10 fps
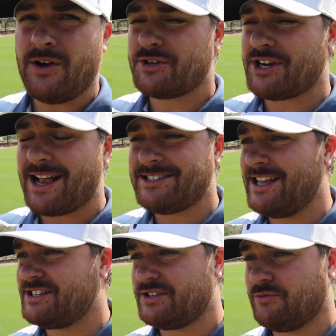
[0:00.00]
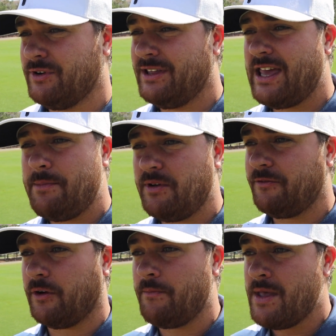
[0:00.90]
know, shots that just really keep you
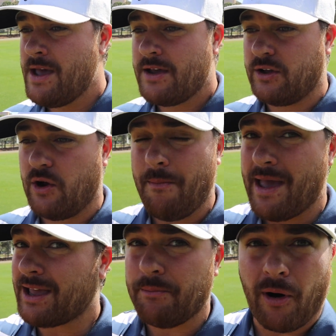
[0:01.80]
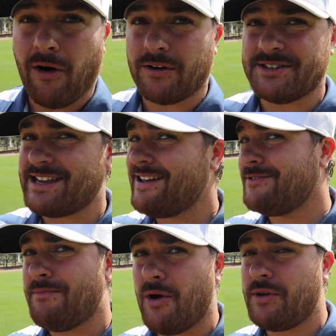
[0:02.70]
from, you know, making par,
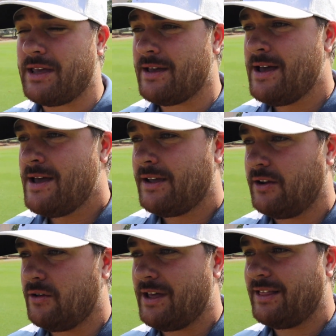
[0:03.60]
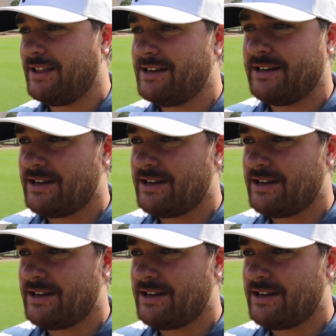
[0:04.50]
saving bogey. You know, they lead to